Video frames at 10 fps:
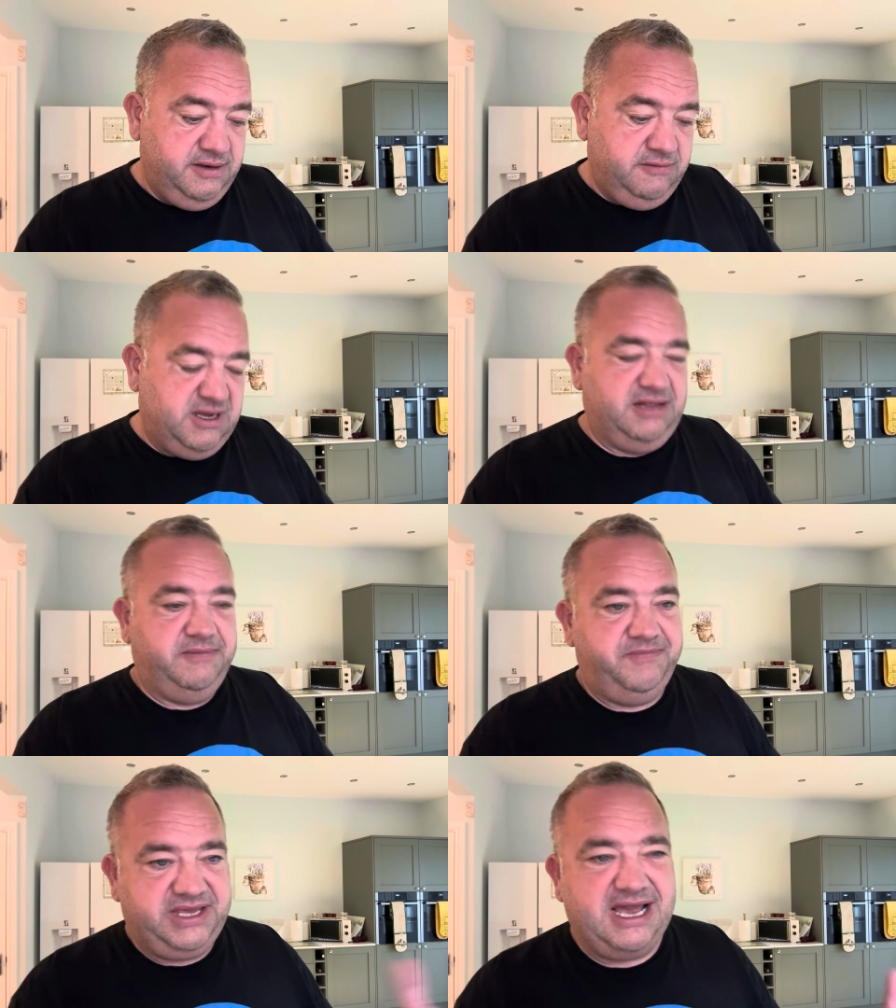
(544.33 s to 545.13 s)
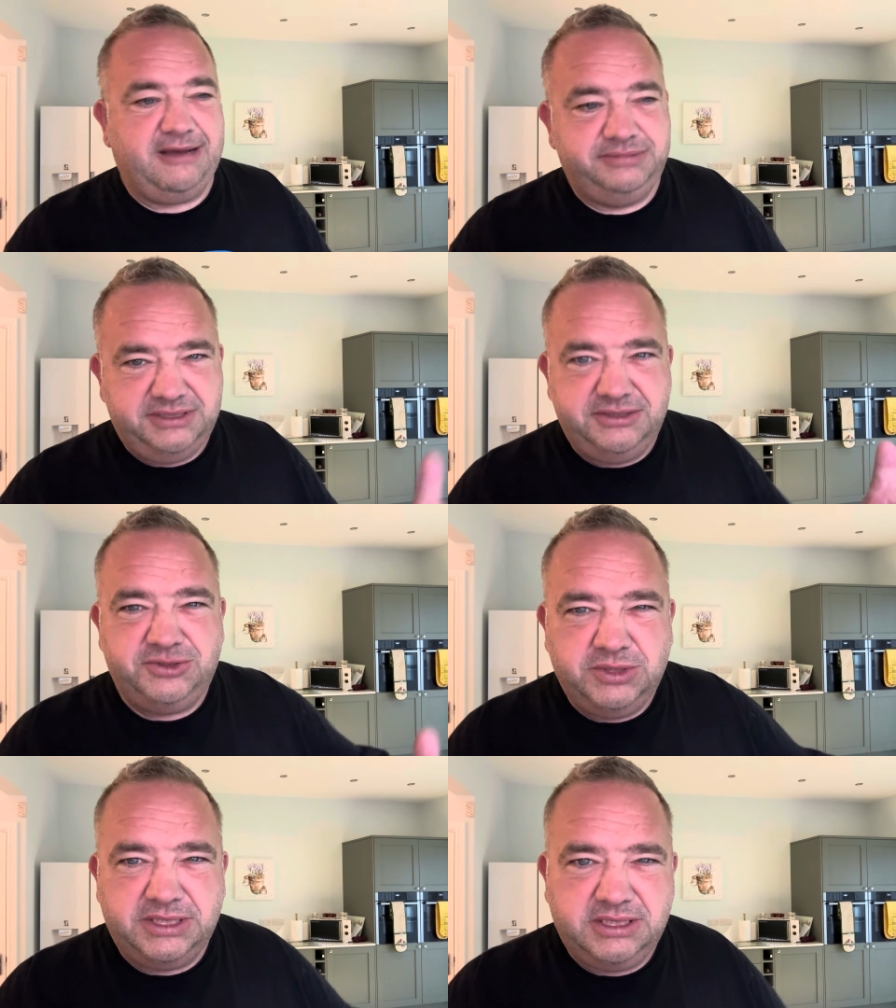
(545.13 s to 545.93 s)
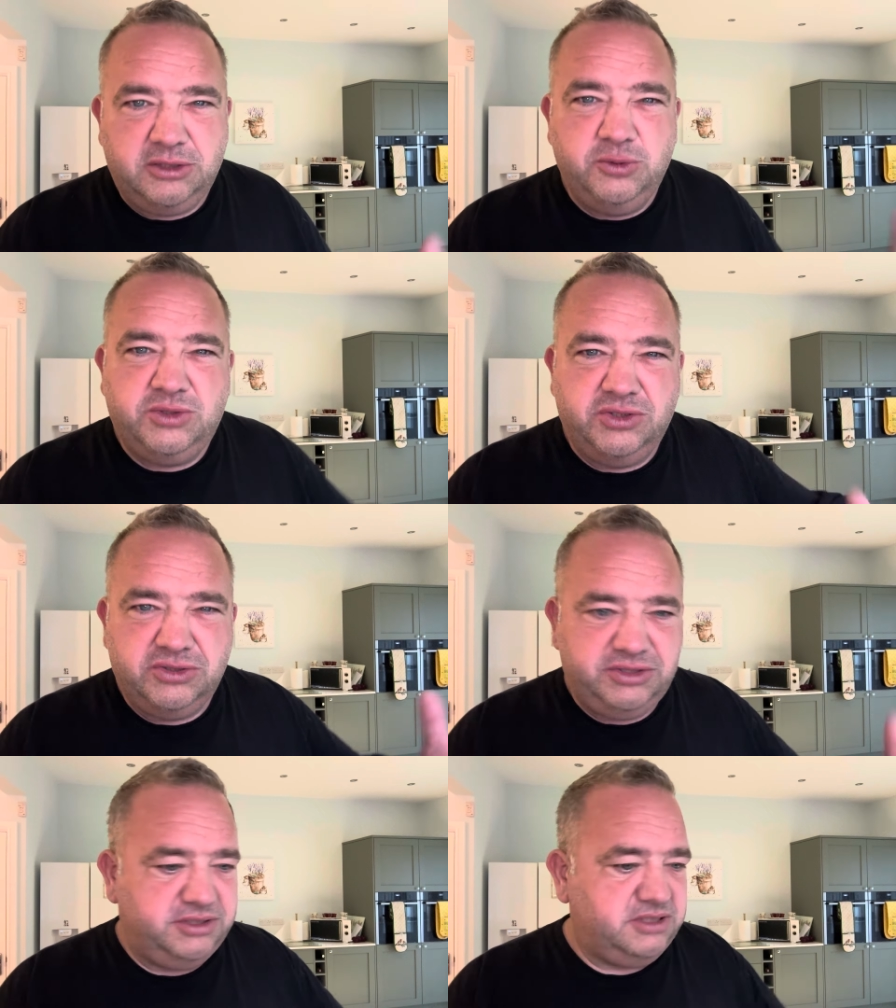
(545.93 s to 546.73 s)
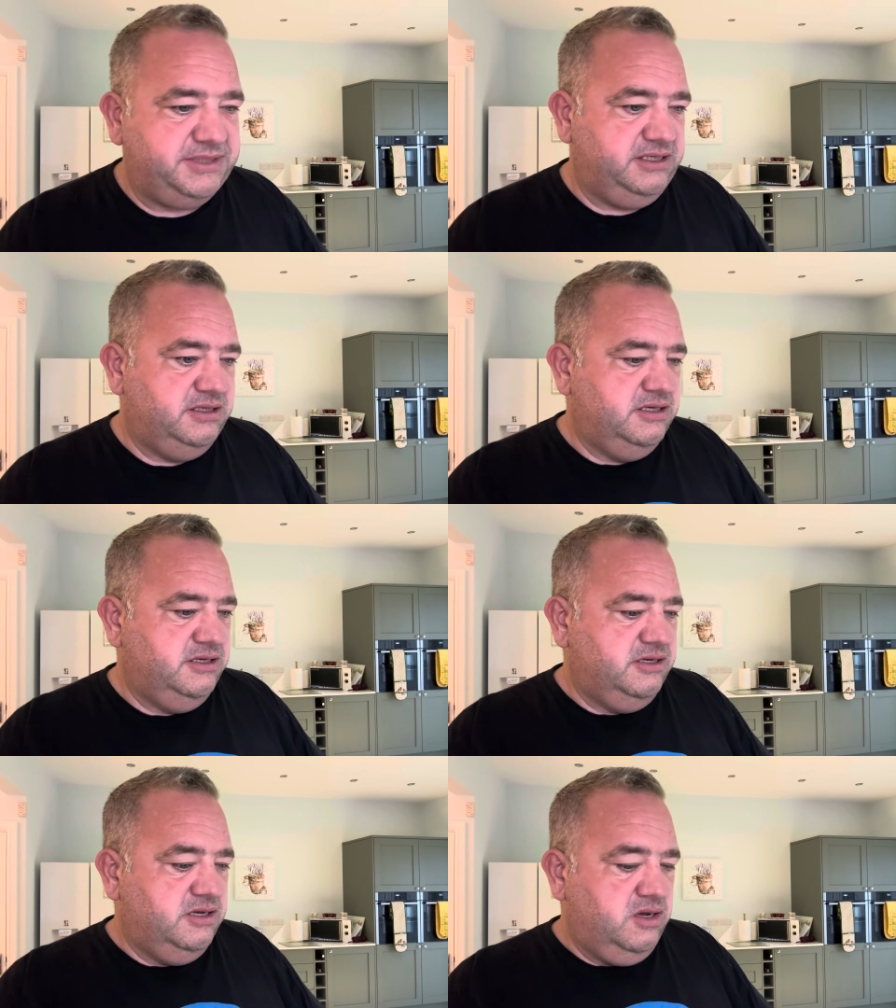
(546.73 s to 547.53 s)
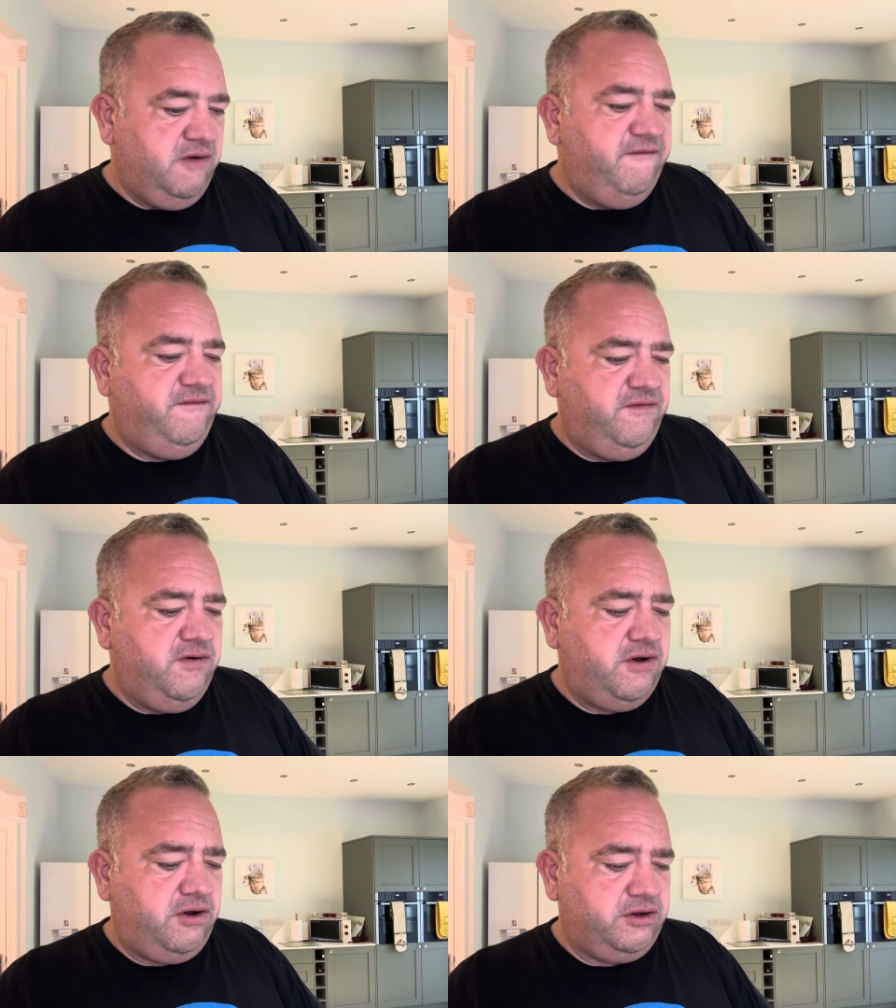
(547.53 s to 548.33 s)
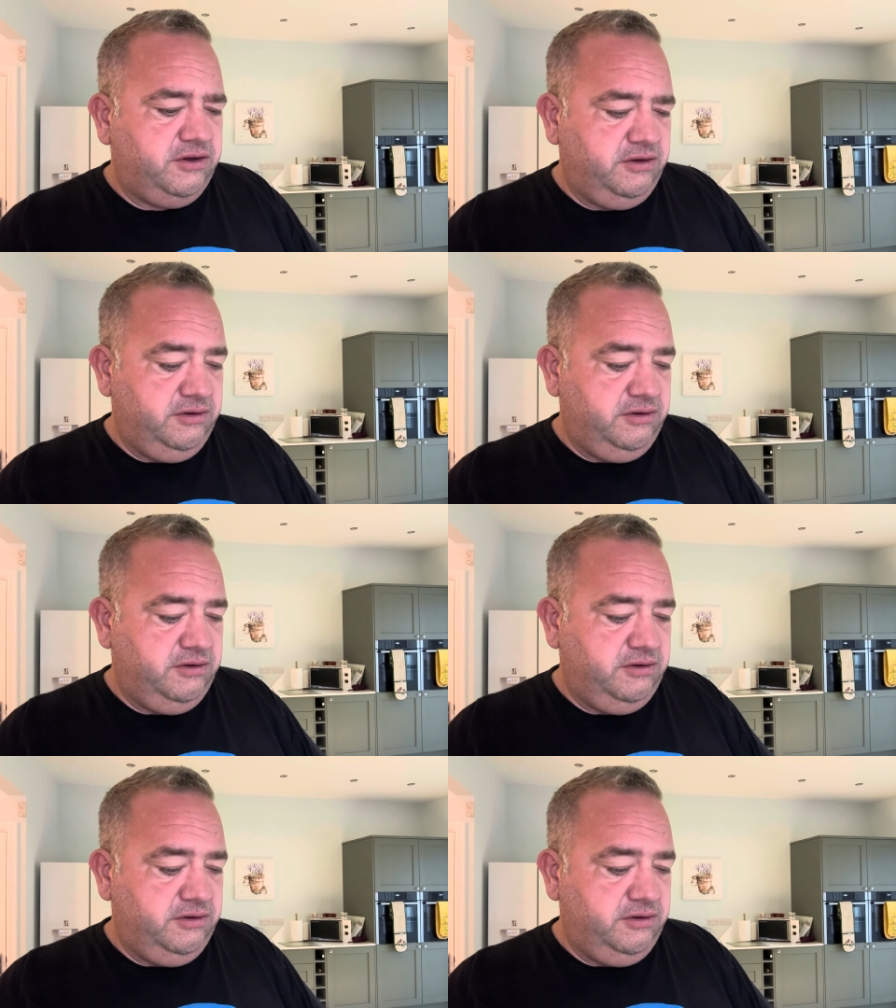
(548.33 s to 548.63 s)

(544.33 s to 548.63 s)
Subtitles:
Well, carbs, sugar, glucose, you know what I mean? Fuck.